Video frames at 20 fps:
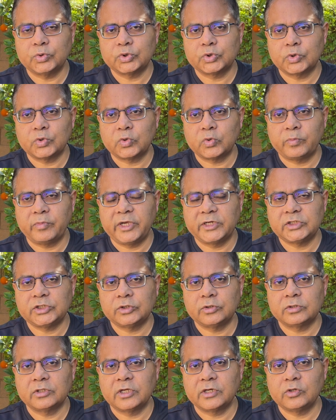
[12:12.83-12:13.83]
So make
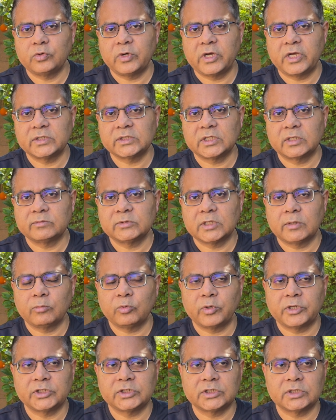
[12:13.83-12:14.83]
sure that you ask them some
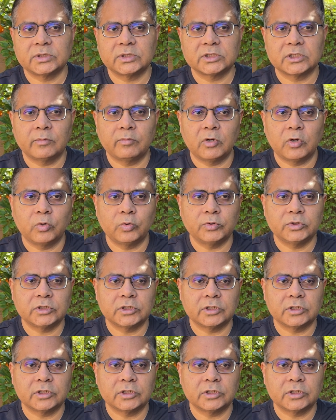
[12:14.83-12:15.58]
questions about